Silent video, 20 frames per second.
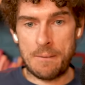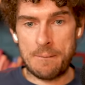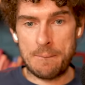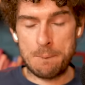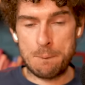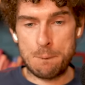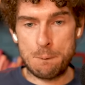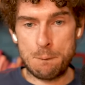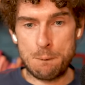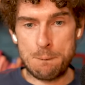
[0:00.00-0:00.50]

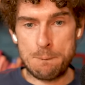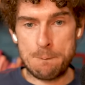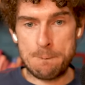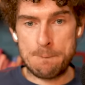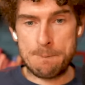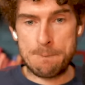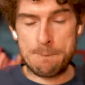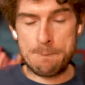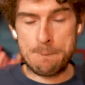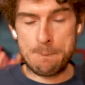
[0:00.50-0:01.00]

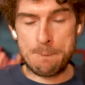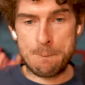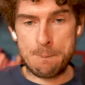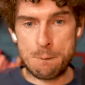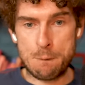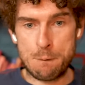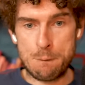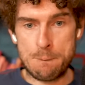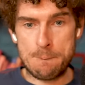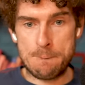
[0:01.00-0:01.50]

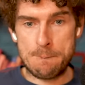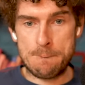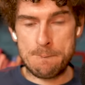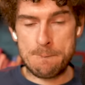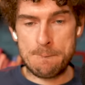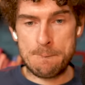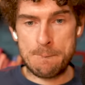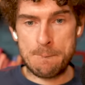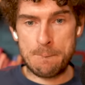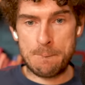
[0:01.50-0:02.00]

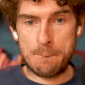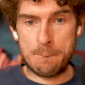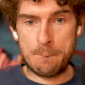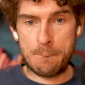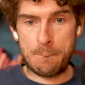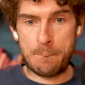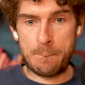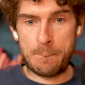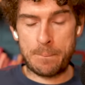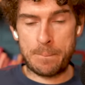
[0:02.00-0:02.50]

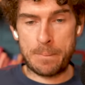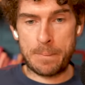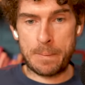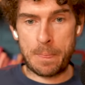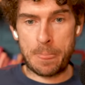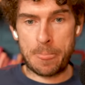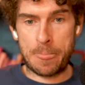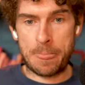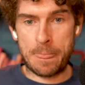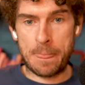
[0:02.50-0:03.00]

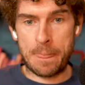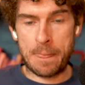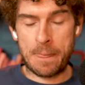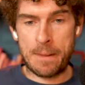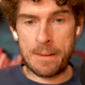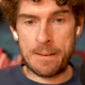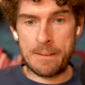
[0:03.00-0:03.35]
No words are spoken by the person on screen.